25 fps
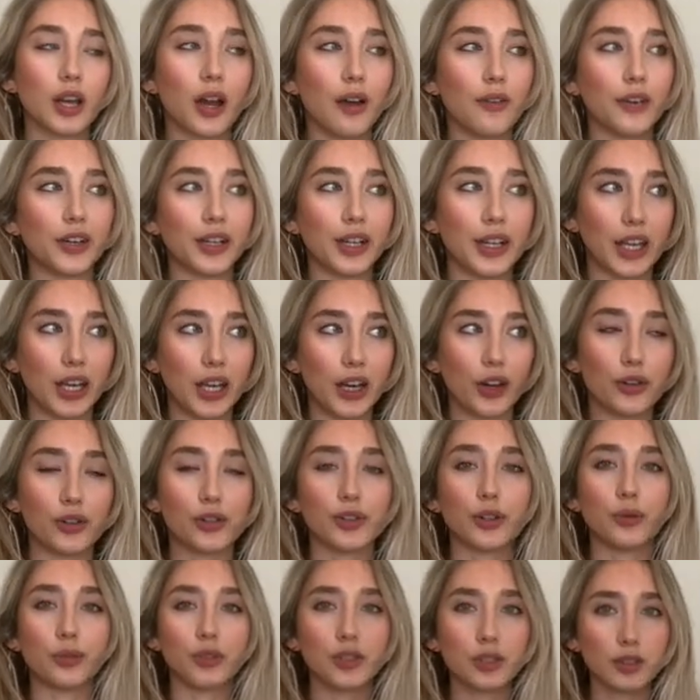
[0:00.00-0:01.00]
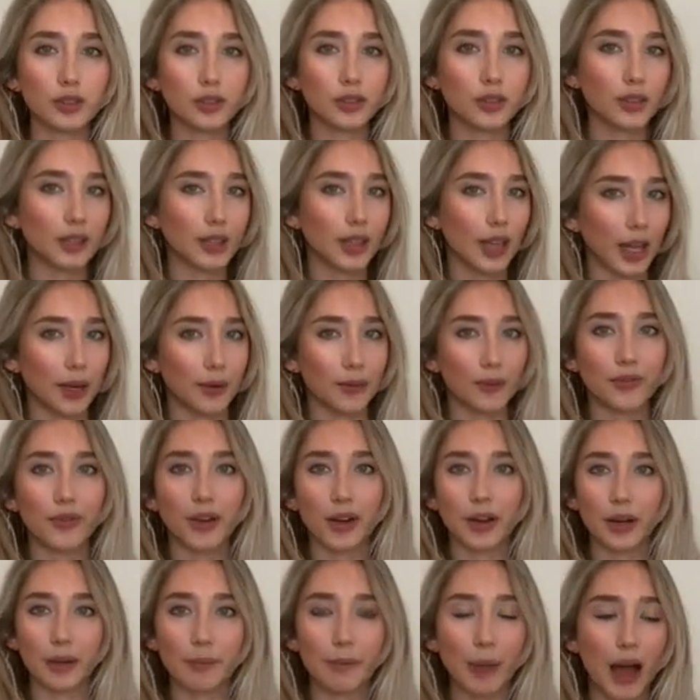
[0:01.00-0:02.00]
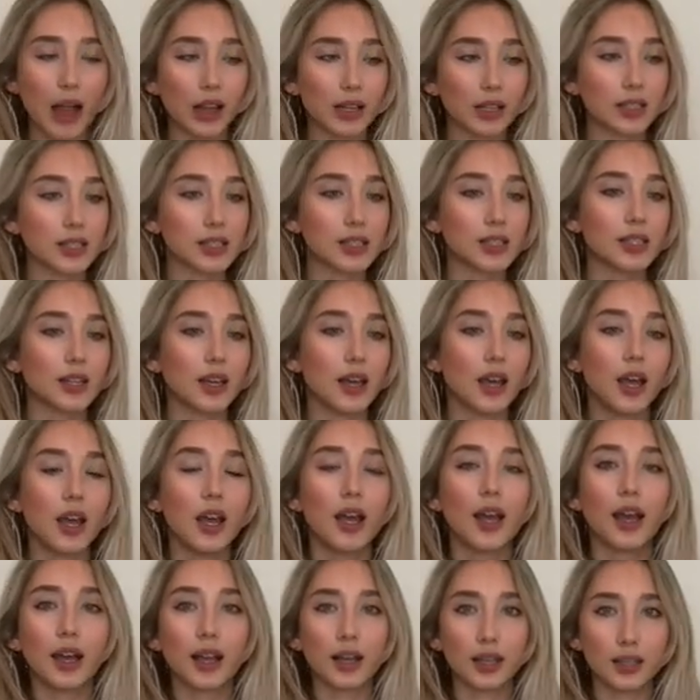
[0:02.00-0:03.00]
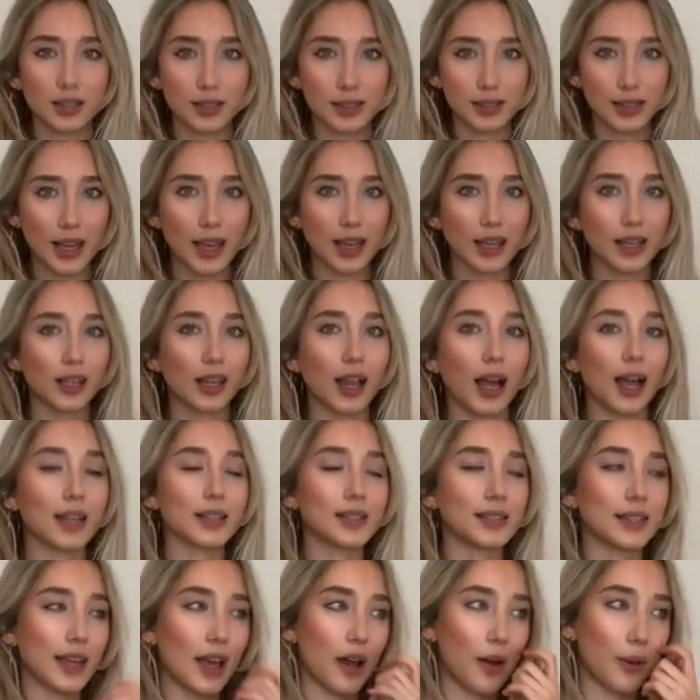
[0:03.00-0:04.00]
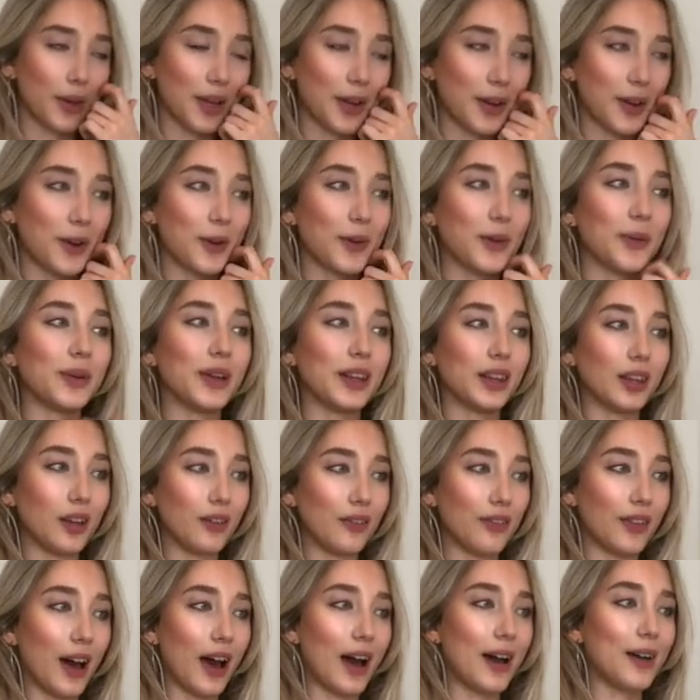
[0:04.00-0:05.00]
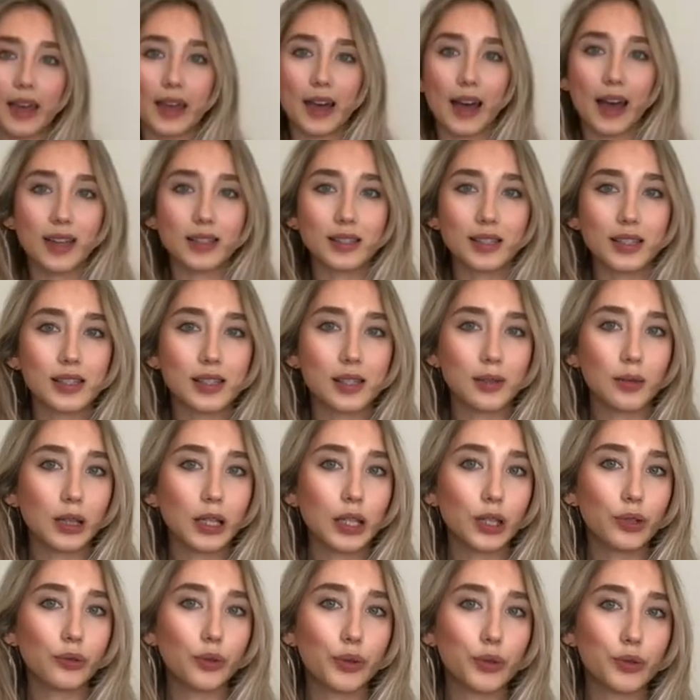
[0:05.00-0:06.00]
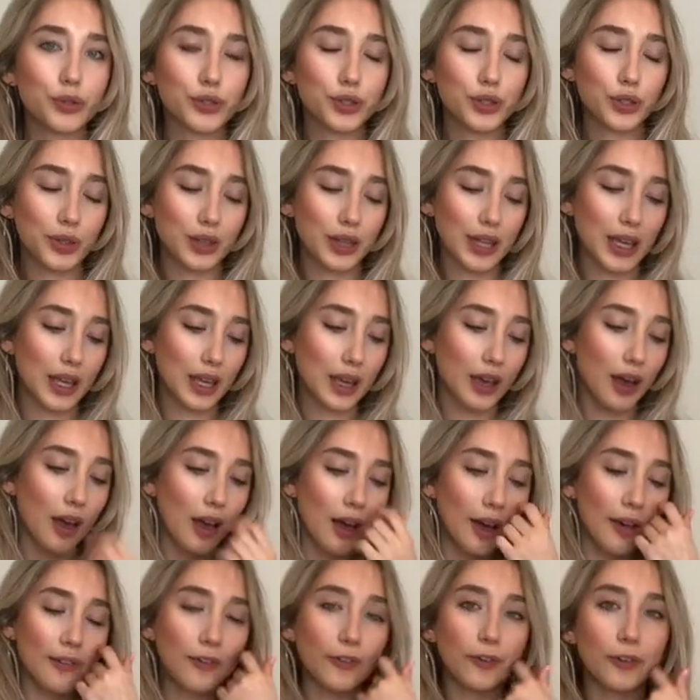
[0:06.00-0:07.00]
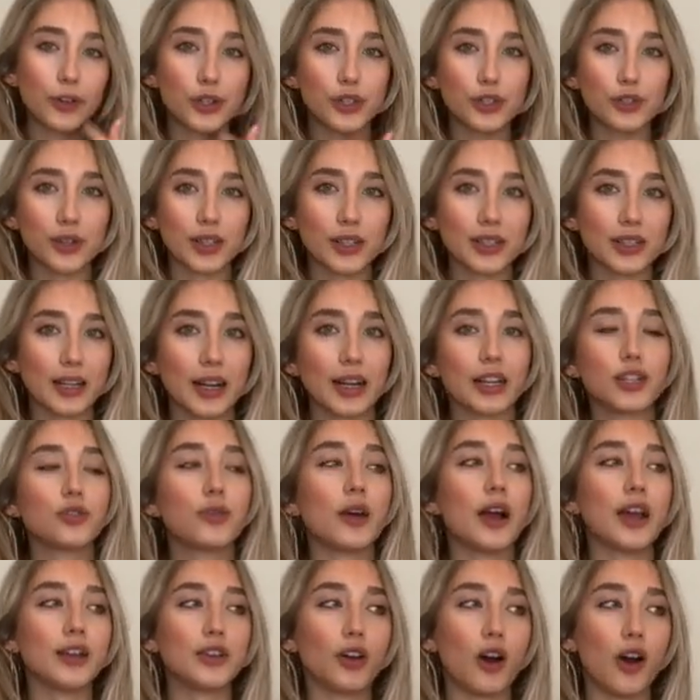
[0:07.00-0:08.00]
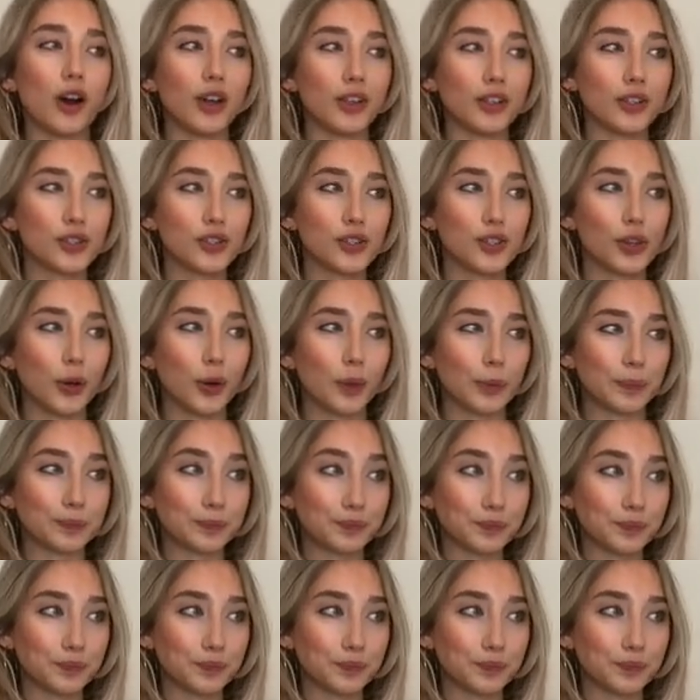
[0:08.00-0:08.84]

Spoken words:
covered here. So it's, again, very balanced, staying classy out here. We love that. It has a similar ruched to the first dress that I tried on. So